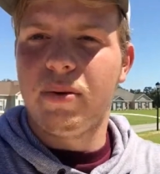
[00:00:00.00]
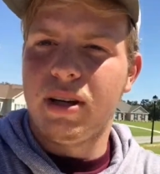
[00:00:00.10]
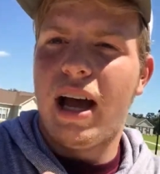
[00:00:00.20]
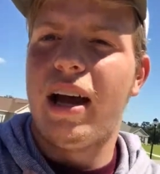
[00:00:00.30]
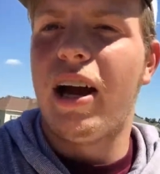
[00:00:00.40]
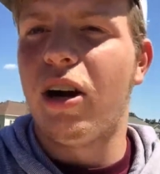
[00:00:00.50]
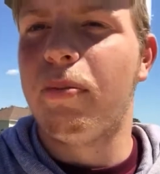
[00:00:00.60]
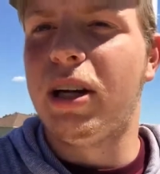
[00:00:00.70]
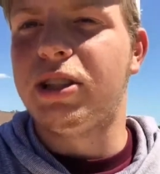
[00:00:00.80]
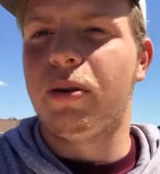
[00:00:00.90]
but I hurt
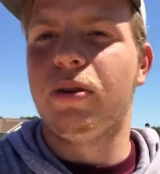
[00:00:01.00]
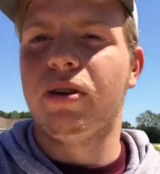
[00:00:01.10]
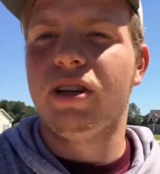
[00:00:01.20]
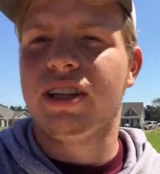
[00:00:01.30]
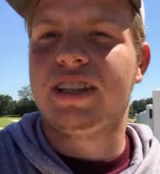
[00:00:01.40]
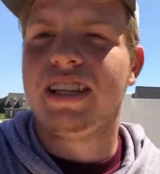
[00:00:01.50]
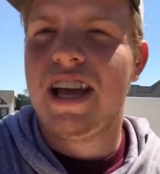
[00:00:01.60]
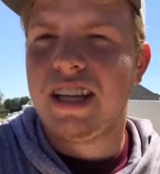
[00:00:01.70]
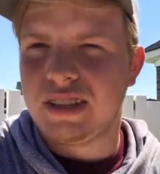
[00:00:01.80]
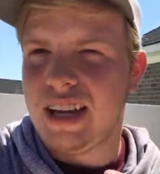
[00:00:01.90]
my shoulder,
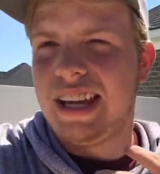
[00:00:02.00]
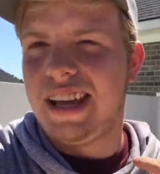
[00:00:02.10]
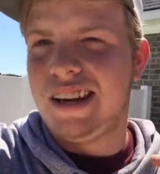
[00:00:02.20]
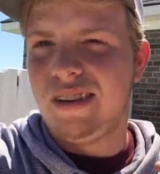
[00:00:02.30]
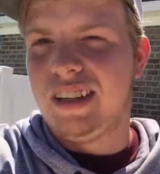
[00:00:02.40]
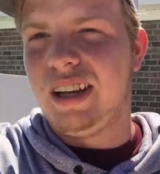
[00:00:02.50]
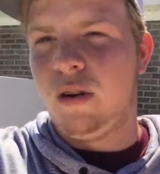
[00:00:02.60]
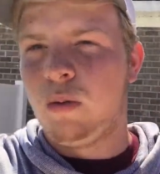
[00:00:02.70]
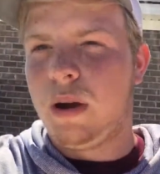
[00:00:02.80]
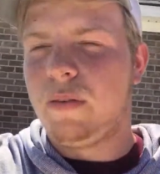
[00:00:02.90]
so I can't really
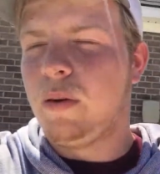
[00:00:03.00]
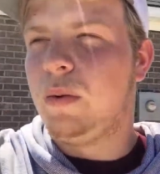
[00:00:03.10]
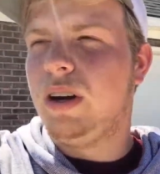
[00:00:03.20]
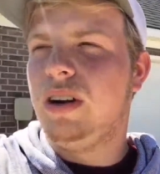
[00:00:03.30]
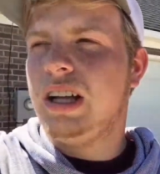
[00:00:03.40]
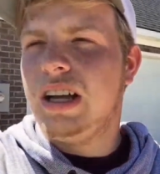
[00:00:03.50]
hold my phone well.